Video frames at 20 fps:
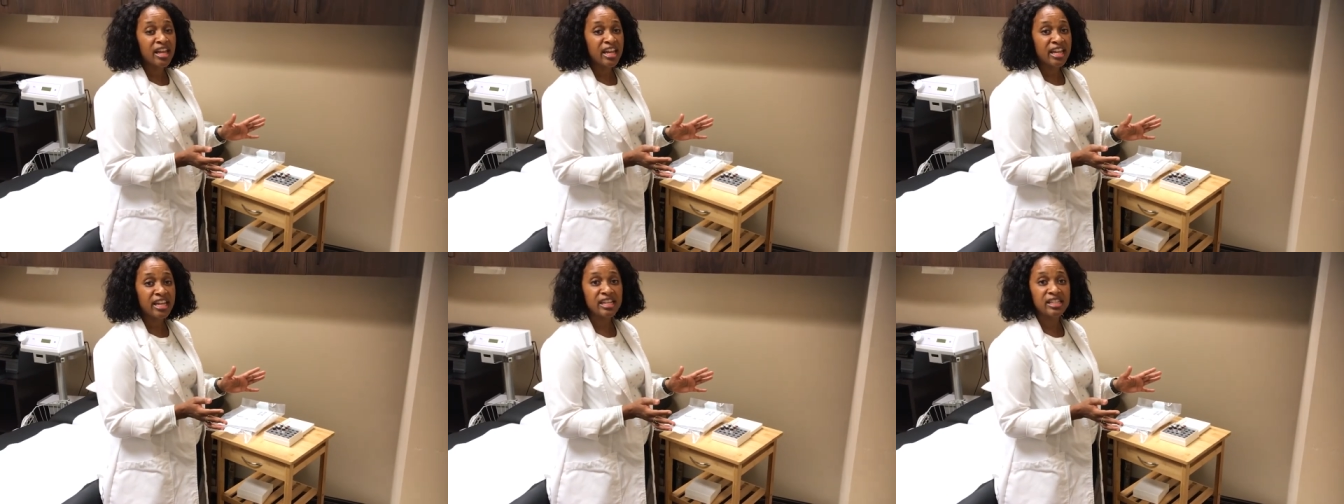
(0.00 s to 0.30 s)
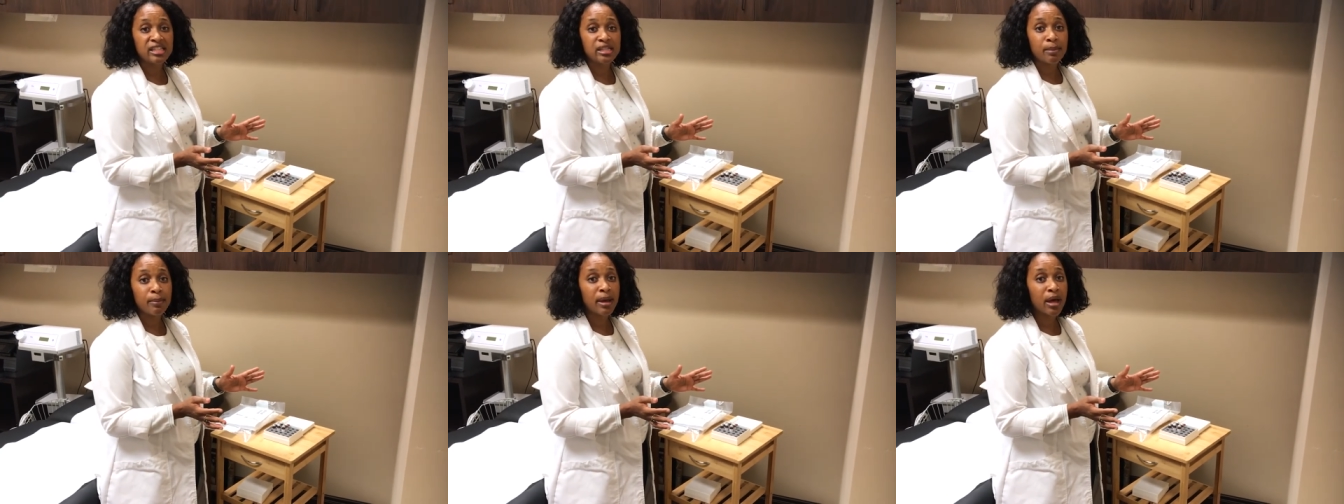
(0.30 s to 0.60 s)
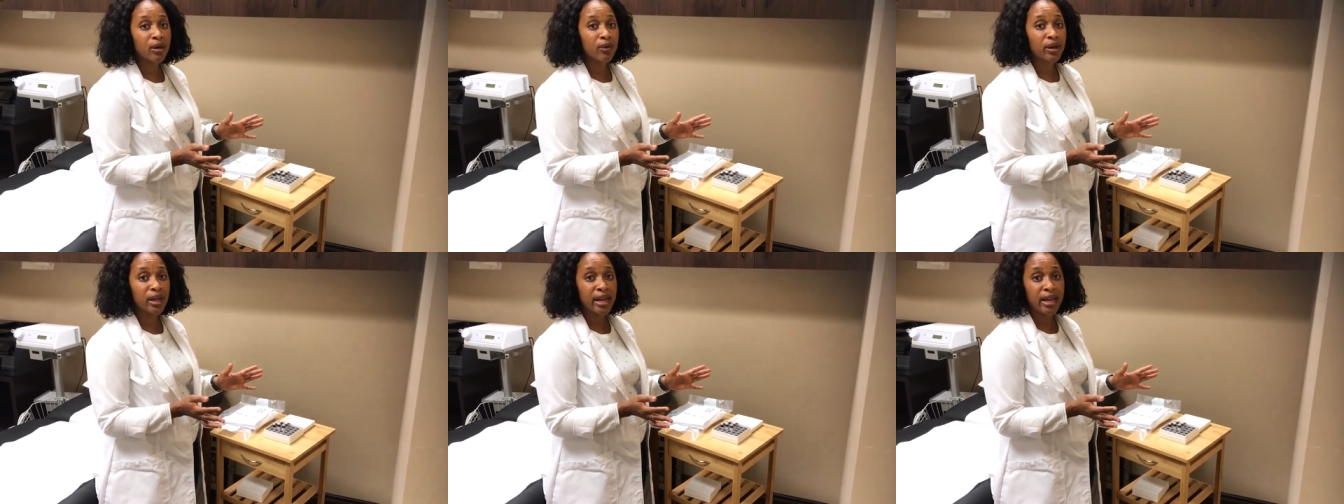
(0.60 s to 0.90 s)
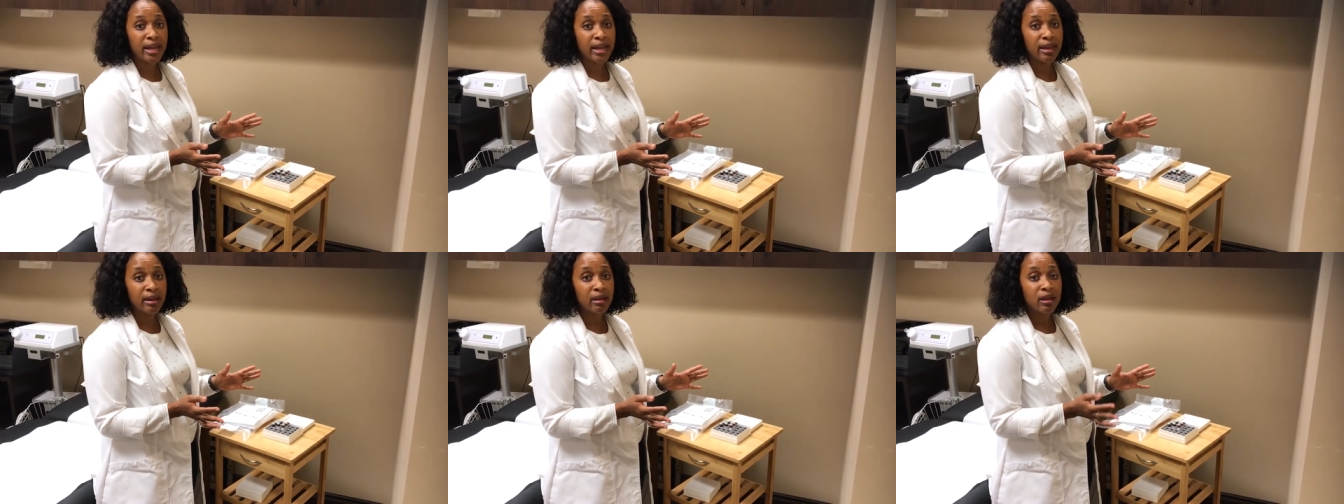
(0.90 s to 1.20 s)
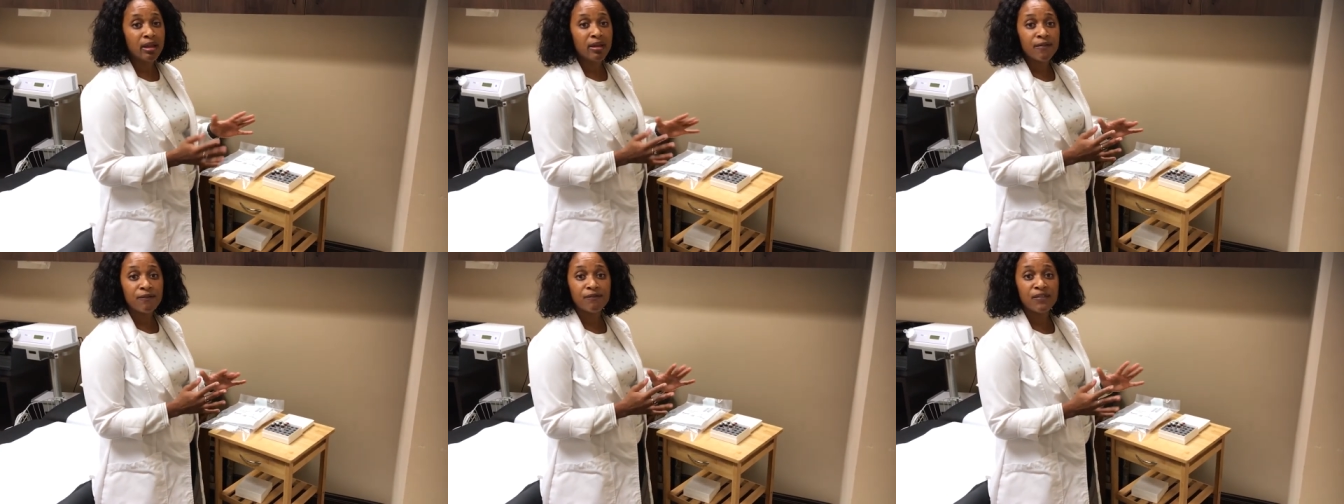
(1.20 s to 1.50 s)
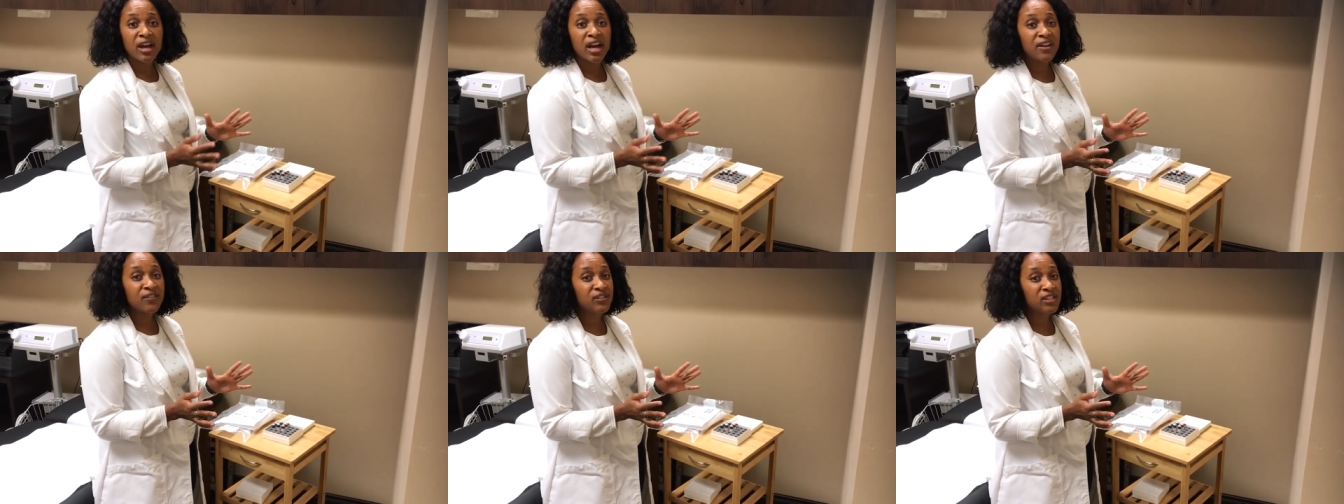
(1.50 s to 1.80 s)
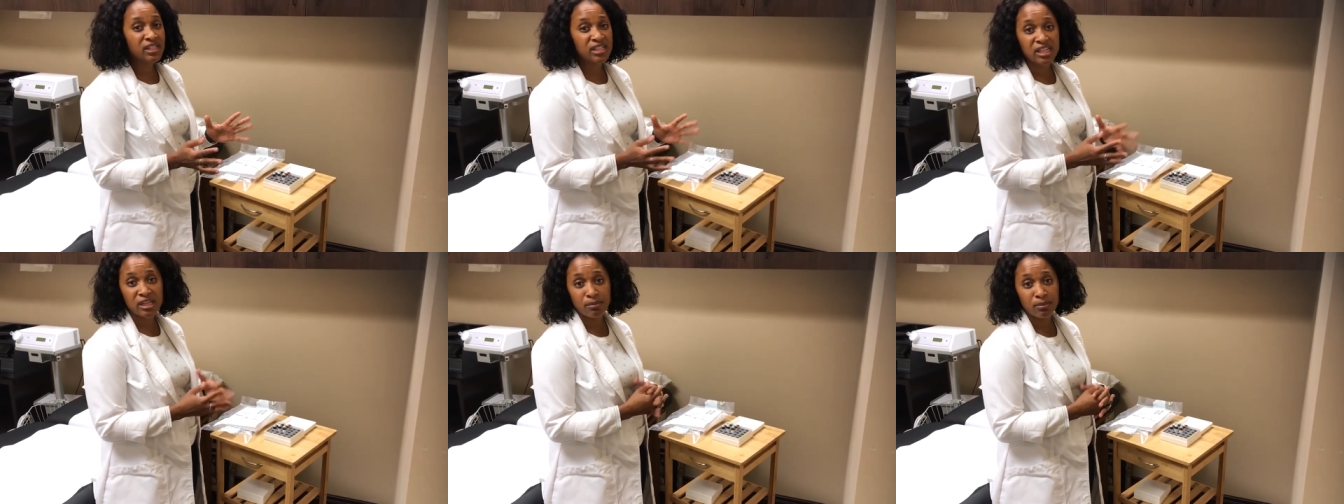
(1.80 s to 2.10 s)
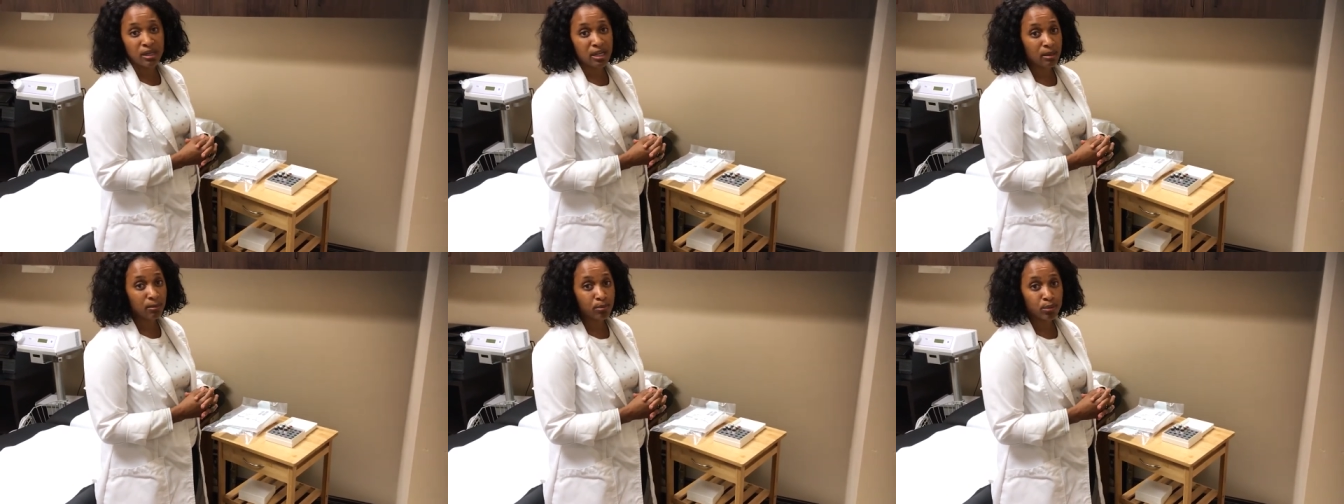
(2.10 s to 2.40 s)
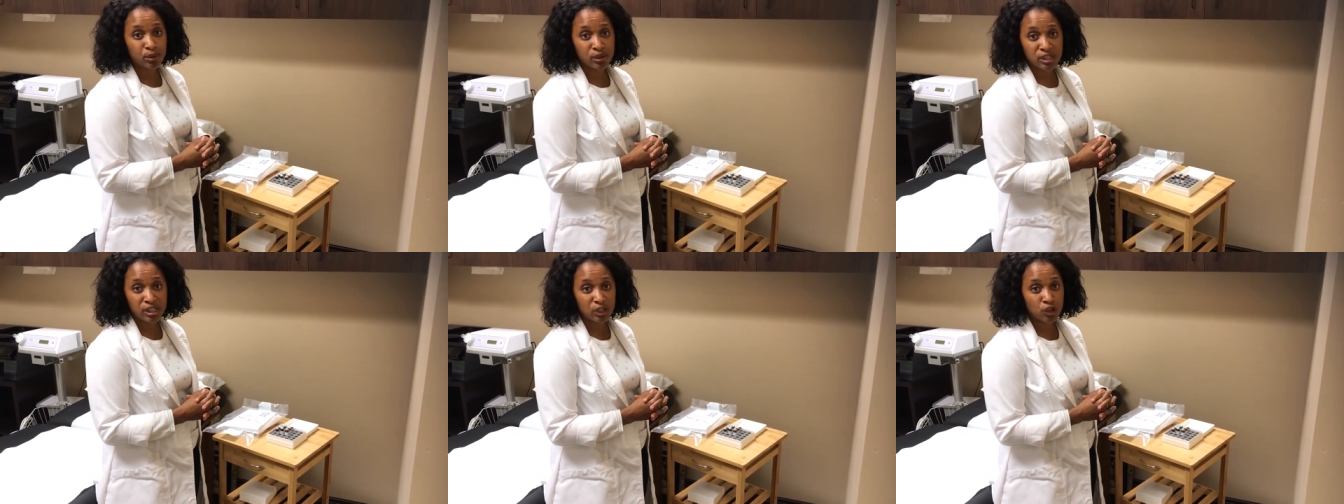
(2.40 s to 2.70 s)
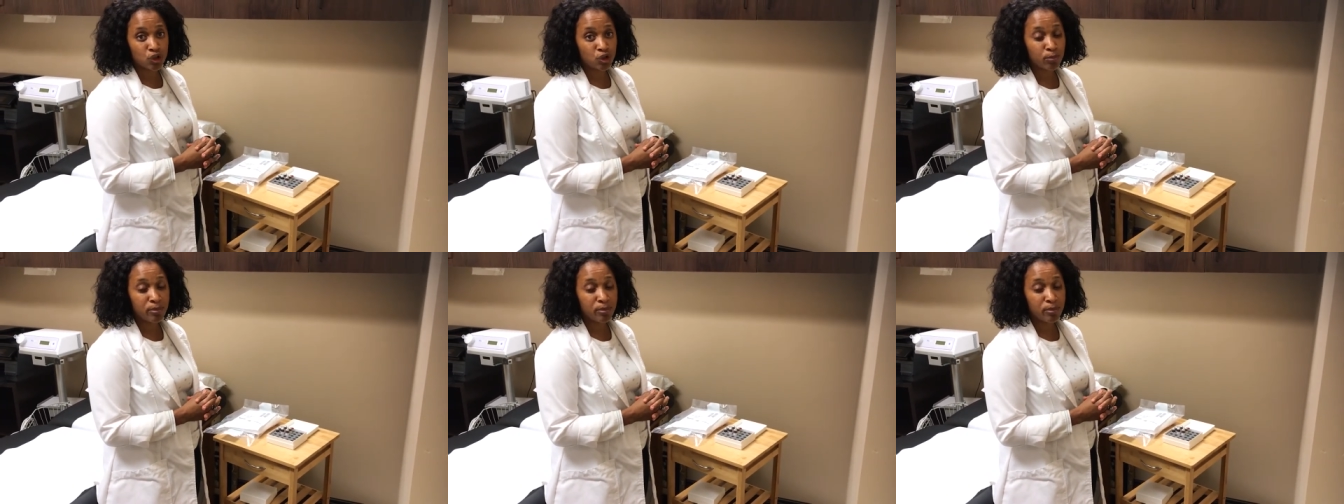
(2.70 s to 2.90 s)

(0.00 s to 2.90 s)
it's about a five to 10 minute procedure.